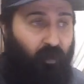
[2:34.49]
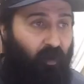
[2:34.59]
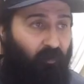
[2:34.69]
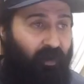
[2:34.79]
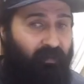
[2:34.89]

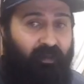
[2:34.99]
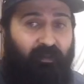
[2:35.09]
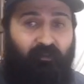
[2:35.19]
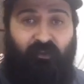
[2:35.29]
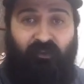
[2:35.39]
All right,
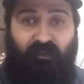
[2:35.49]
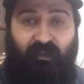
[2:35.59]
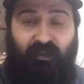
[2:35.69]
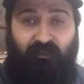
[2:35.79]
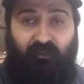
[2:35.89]

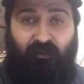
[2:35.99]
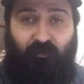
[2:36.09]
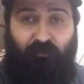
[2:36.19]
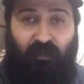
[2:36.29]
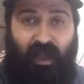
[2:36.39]
delete the
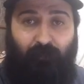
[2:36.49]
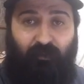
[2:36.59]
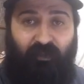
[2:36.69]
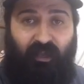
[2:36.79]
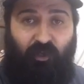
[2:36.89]

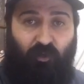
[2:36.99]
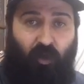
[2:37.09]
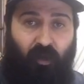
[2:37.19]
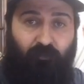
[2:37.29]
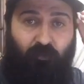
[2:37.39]
application
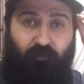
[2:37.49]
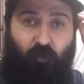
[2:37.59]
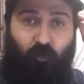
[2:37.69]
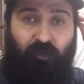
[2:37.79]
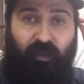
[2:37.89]
off your
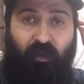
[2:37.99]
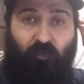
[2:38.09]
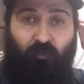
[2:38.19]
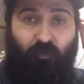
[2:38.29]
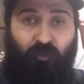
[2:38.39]
phone,
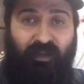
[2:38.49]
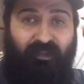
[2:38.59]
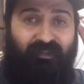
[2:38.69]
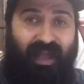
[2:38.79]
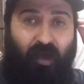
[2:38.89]
re
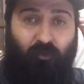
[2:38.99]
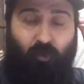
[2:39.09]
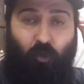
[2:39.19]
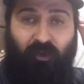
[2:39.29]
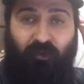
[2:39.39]

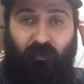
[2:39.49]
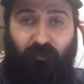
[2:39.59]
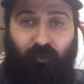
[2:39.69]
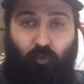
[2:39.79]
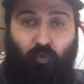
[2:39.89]
download it from
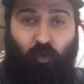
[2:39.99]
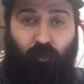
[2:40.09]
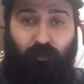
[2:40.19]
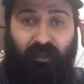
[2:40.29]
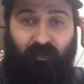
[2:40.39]
the Google
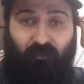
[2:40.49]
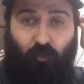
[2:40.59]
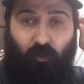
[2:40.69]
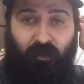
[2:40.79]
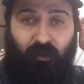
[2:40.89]
Play
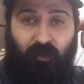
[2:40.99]
Store.